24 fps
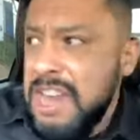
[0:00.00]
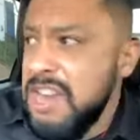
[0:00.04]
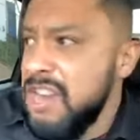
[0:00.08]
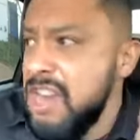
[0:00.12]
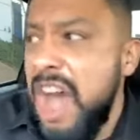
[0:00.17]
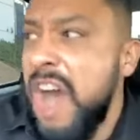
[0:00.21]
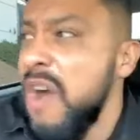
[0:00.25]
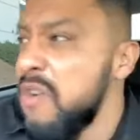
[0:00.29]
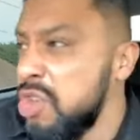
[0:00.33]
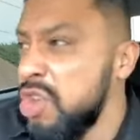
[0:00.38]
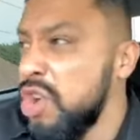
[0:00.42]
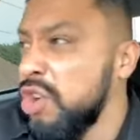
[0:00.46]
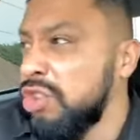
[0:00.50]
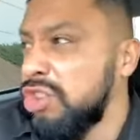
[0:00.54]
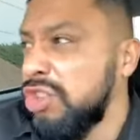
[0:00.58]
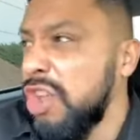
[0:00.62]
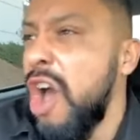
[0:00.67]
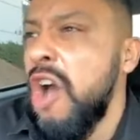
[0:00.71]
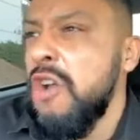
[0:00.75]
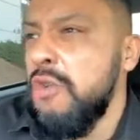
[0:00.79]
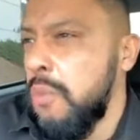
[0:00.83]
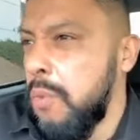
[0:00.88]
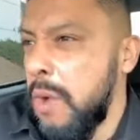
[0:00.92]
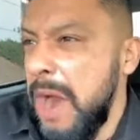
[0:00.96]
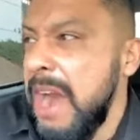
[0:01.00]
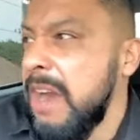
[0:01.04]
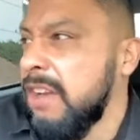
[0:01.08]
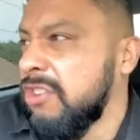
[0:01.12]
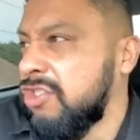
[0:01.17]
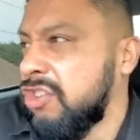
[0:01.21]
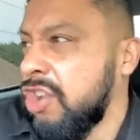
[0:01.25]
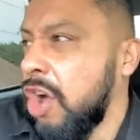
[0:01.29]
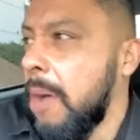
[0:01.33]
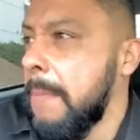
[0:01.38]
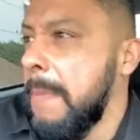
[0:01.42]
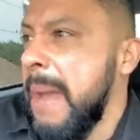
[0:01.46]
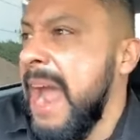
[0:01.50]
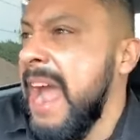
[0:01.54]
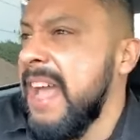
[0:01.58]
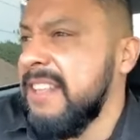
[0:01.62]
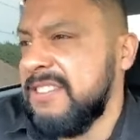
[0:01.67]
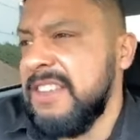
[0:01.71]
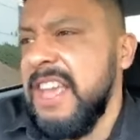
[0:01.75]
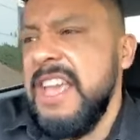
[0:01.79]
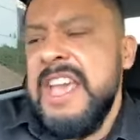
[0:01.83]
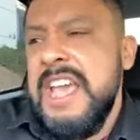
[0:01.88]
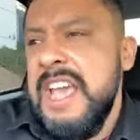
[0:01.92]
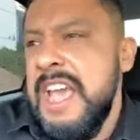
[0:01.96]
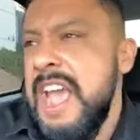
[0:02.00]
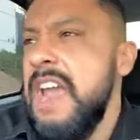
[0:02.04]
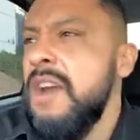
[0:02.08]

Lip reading: No, you don't. Where's your mask?